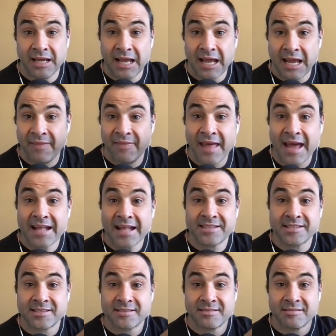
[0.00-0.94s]
And
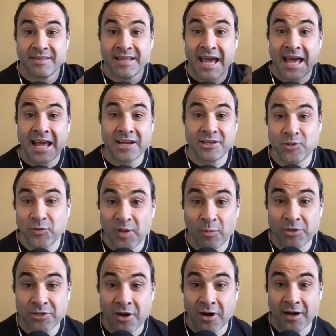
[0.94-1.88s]
that's the attitude that
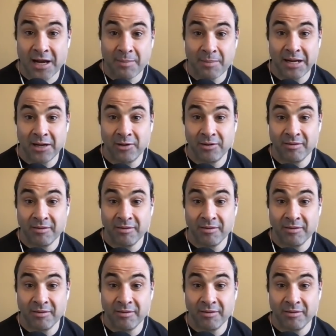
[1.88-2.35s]
we're talking about.